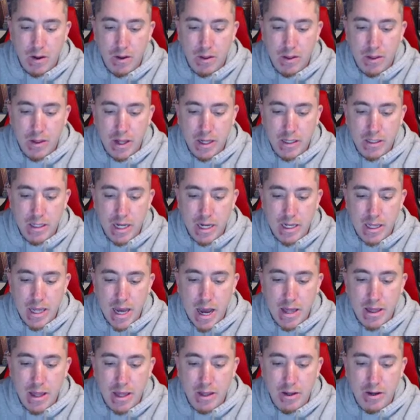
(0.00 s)
Things like
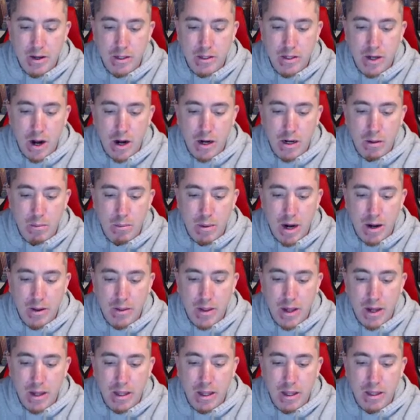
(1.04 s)
that you could talk about,
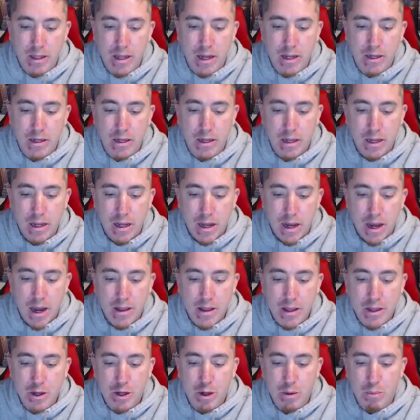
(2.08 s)
that, and then
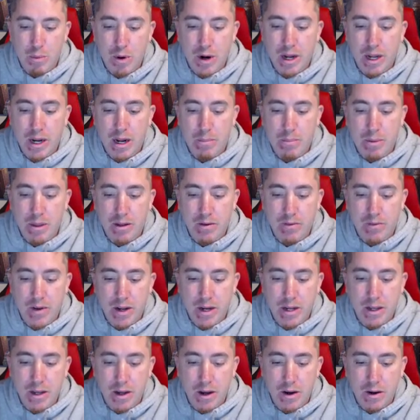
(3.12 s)
you can bring it up in the
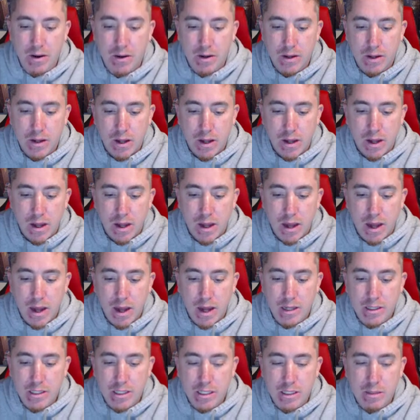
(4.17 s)
video
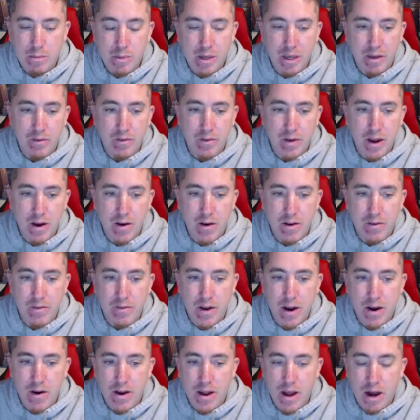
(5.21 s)
and just be very,
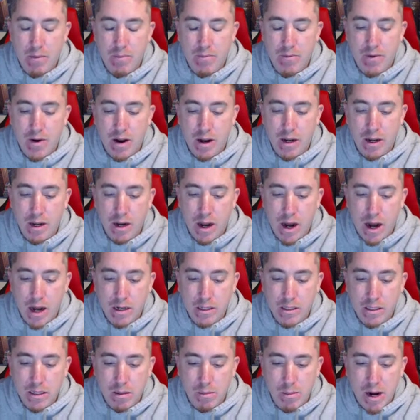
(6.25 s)
very upfront and
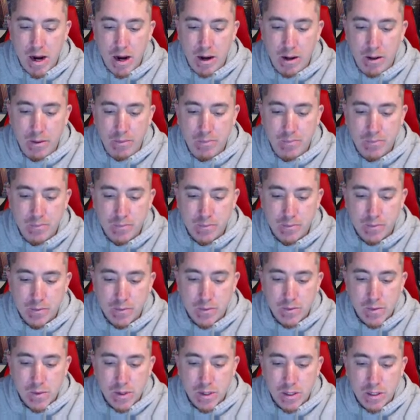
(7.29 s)
honest about it.
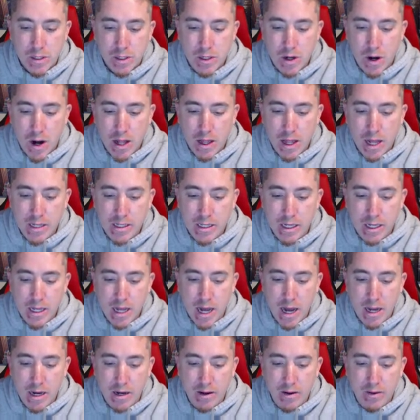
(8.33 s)
So I like to
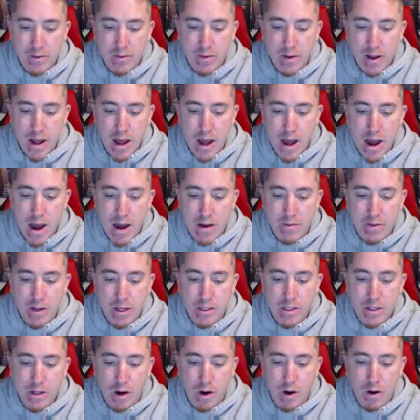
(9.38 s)
kind of have
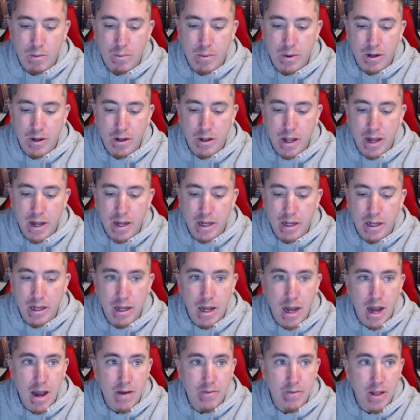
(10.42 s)
this open, like
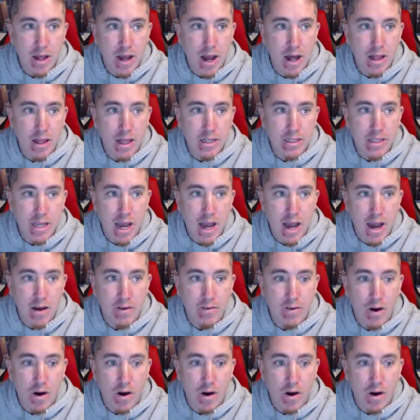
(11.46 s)
I like to have